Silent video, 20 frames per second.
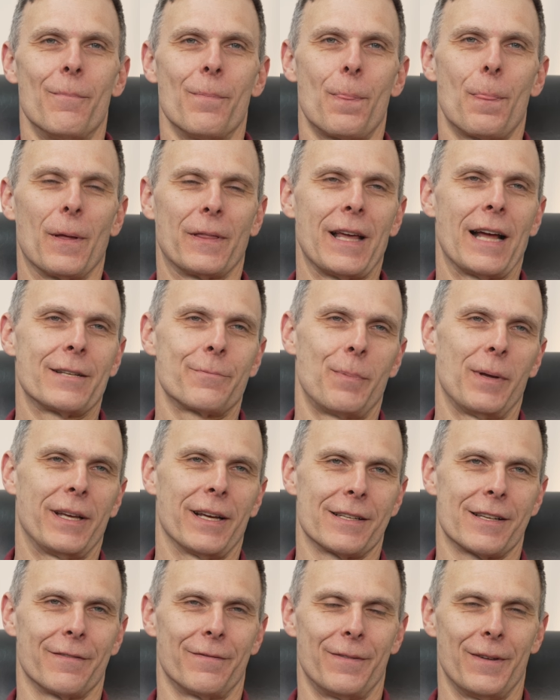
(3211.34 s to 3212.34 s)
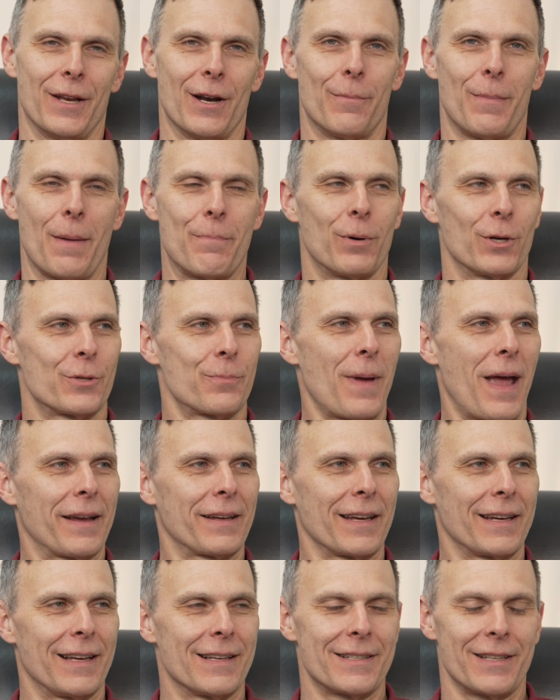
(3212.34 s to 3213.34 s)
that's because of my
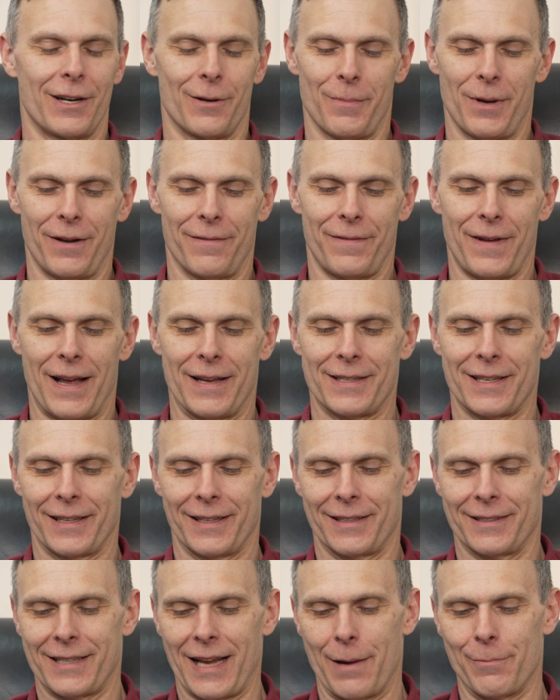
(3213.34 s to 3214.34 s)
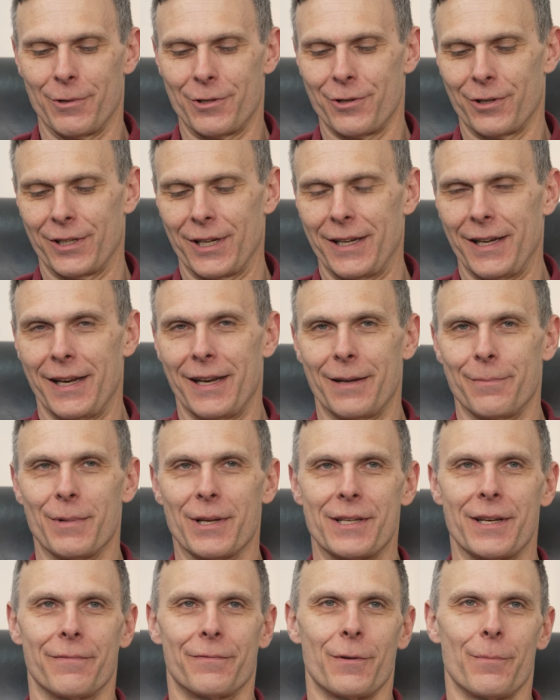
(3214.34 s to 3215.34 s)
pushback against intermittent fasting and time restricted eating
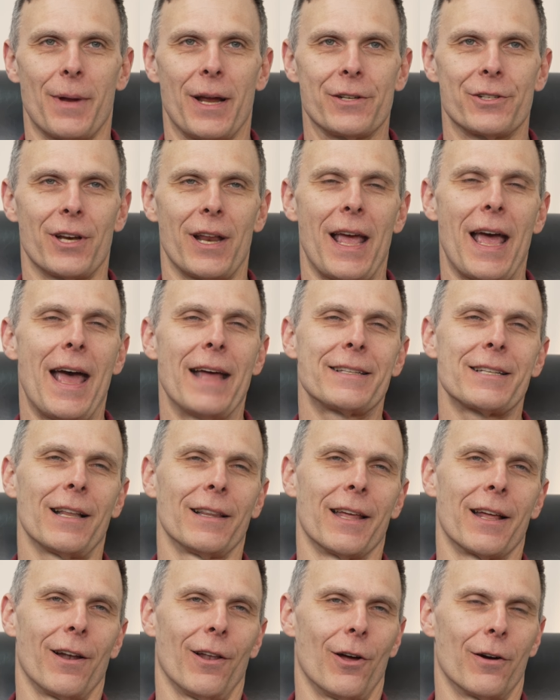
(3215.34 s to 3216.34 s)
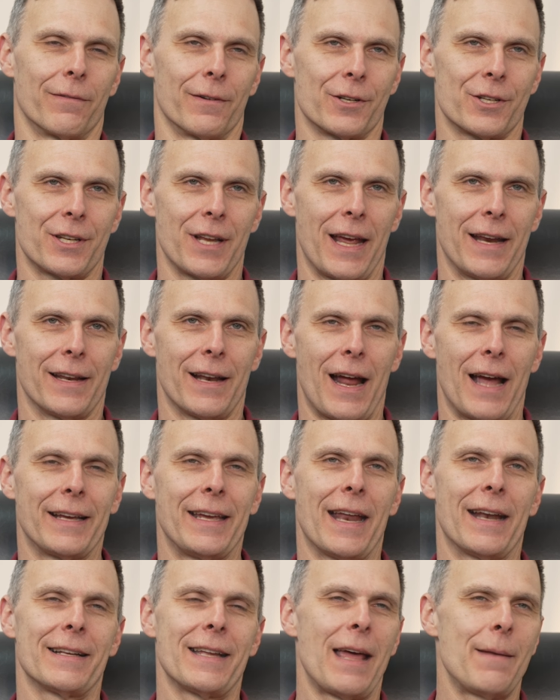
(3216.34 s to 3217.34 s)
misinformation. It's a little overstated.
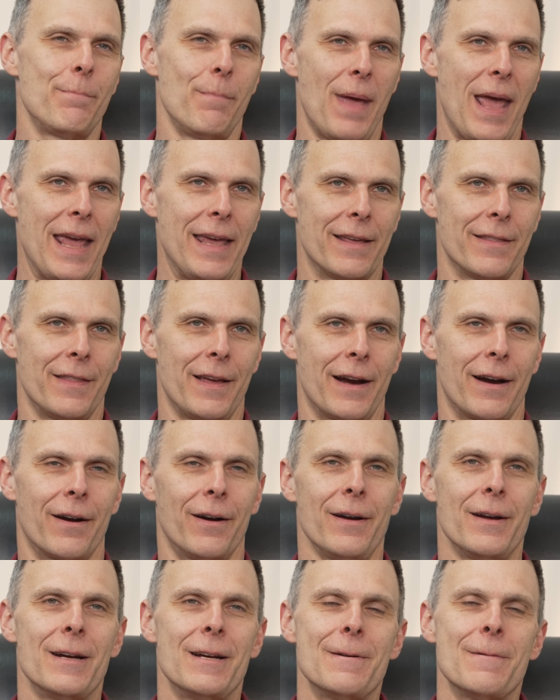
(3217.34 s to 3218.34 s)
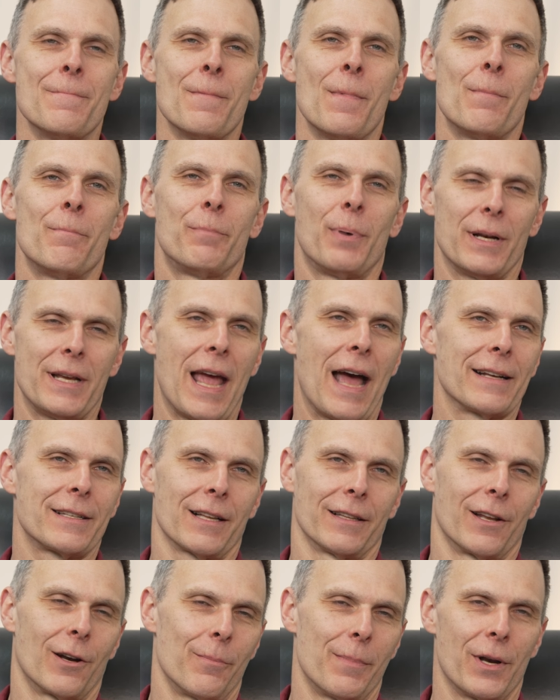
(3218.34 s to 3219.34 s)
Again, it had may in there, but yeah, it's
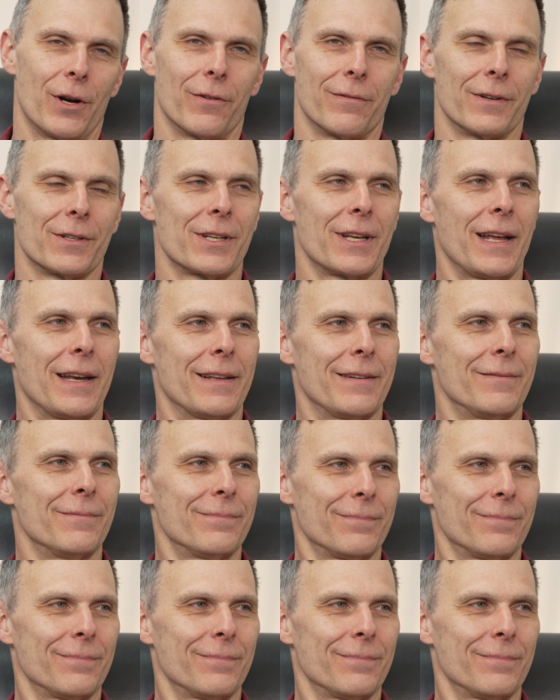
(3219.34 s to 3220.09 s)
a little bit overstated.